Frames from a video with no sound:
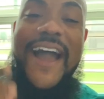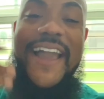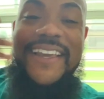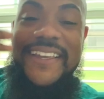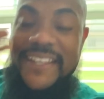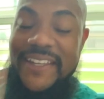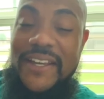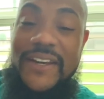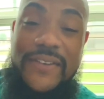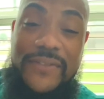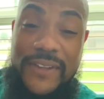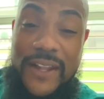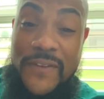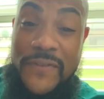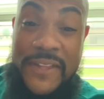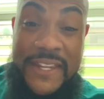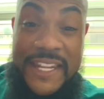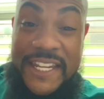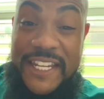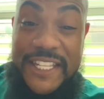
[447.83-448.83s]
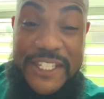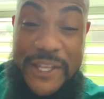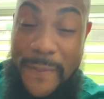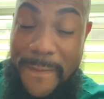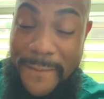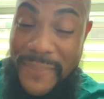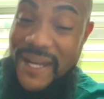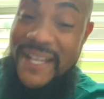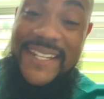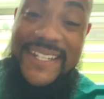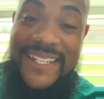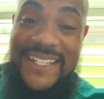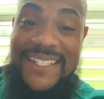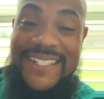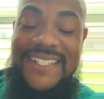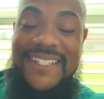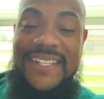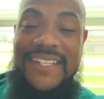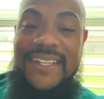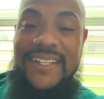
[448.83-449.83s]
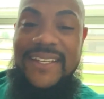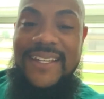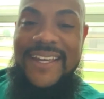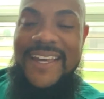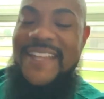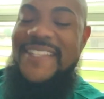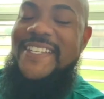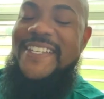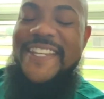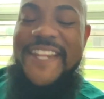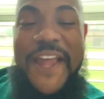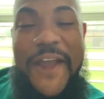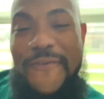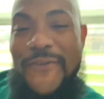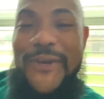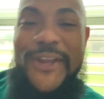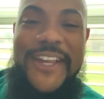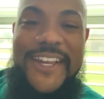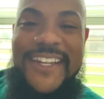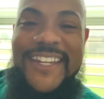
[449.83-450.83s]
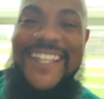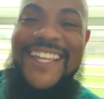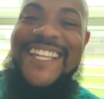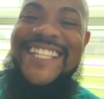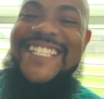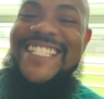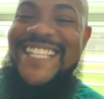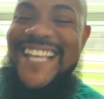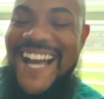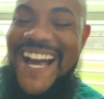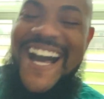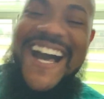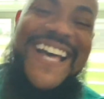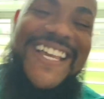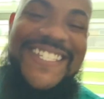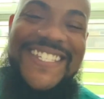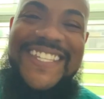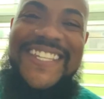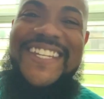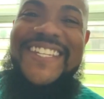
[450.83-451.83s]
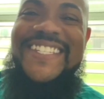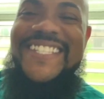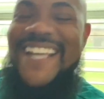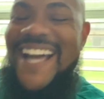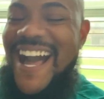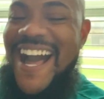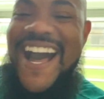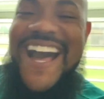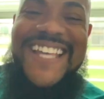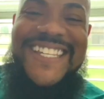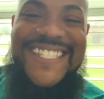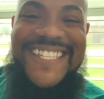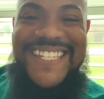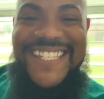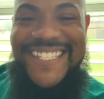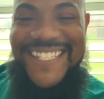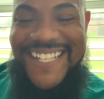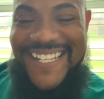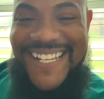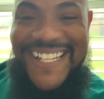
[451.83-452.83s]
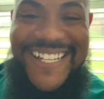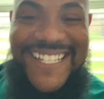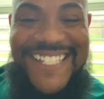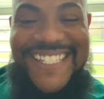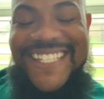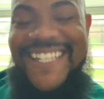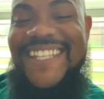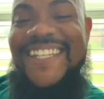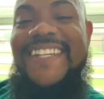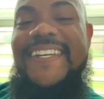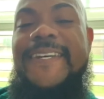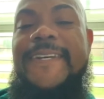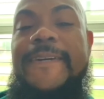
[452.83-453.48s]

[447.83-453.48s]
I give love. And then it's abundance. It's never ending. It's constant. It's constant. It's constant.